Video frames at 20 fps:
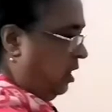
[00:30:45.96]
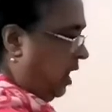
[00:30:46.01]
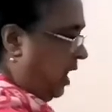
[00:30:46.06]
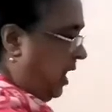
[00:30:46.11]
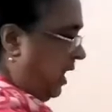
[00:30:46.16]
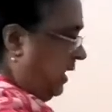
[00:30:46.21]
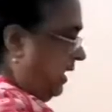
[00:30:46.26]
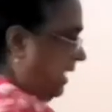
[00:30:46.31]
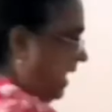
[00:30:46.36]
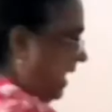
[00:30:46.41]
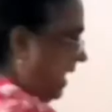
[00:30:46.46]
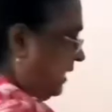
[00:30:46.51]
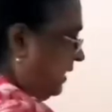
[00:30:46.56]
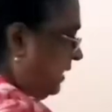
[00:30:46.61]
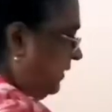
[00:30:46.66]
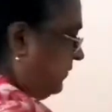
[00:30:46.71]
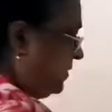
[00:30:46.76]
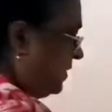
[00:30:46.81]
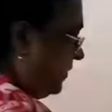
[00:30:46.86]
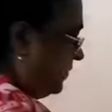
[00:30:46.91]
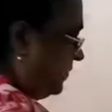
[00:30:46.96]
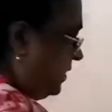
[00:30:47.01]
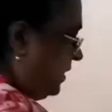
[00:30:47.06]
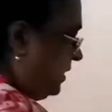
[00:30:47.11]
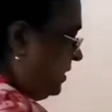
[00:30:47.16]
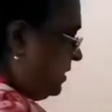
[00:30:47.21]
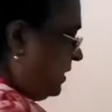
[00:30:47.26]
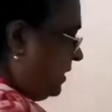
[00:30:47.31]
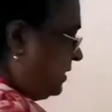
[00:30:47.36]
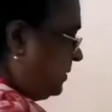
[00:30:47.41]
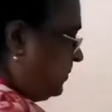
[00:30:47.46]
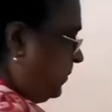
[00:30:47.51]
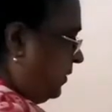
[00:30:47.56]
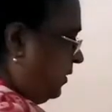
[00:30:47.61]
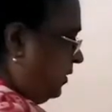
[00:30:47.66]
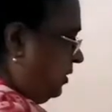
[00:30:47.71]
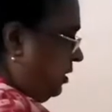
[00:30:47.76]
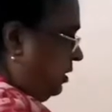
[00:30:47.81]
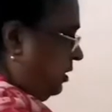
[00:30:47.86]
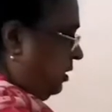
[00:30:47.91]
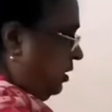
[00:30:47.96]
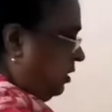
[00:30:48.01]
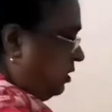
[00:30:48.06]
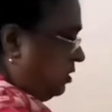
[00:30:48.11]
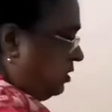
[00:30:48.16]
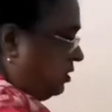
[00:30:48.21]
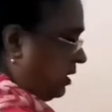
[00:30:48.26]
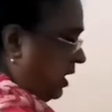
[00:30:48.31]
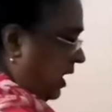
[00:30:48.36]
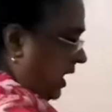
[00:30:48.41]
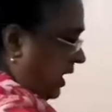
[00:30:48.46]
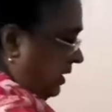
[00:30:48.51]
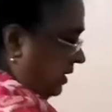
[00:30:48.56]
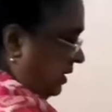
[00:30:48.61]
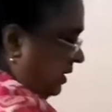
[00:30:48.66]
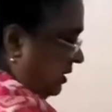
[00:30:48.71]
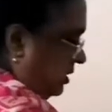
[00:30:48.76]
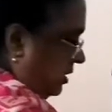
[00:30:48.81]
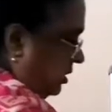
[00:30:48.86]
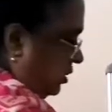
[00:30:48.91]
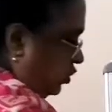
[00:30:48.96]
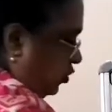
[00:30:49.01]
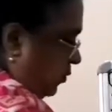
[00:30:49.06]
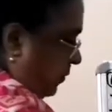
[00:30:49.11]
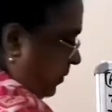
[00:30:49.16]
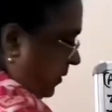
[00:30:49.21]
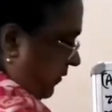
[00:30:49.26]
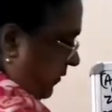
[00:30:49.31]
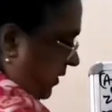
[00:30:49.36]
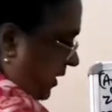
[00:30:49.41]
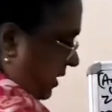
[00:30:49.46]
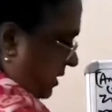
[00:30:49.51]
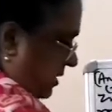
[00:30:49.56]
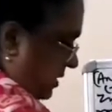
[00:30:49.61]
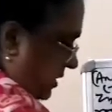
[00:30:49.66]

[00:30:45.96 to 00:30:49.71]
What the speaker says: unreactive substance is put, and this is to prevent